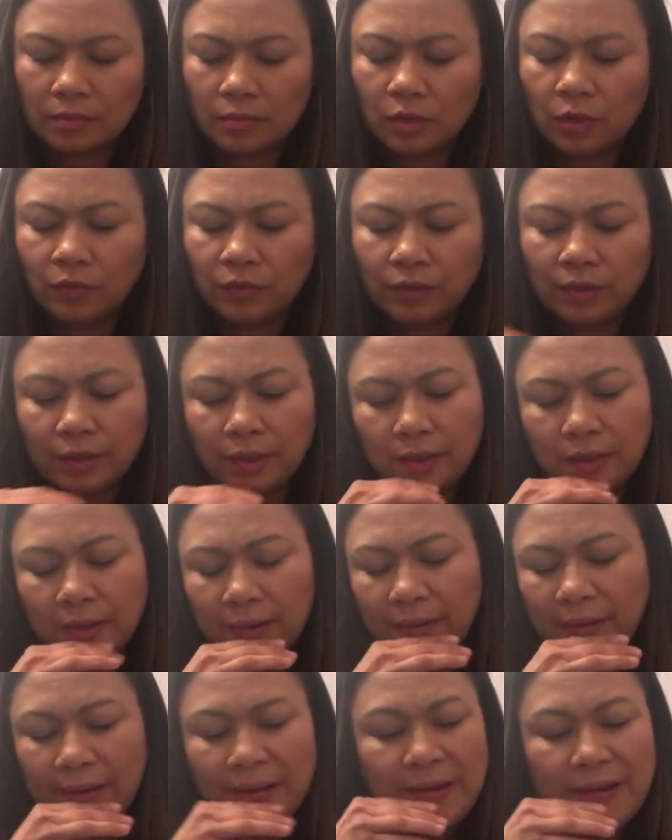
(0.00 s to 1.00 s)
Hopefully,
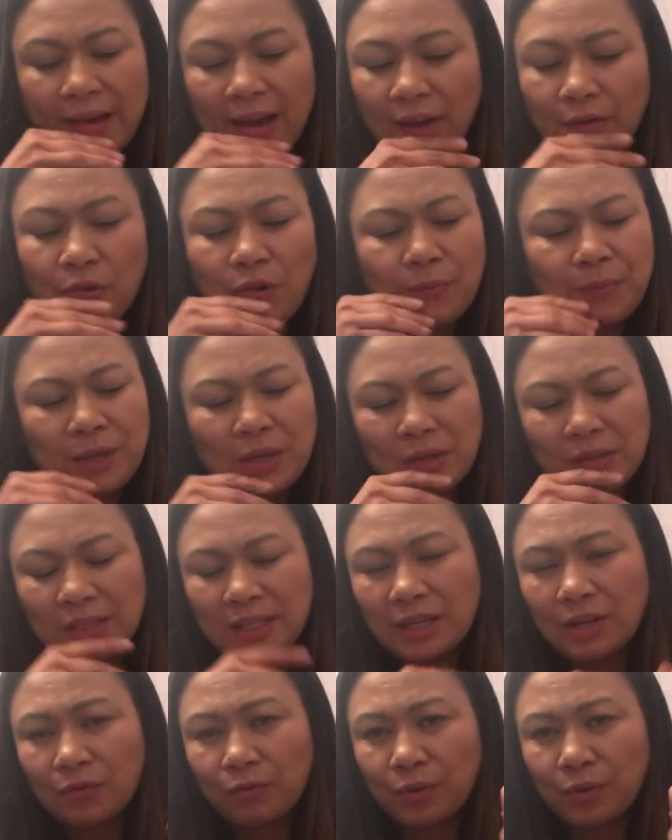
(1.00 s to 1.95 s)
I won't be using it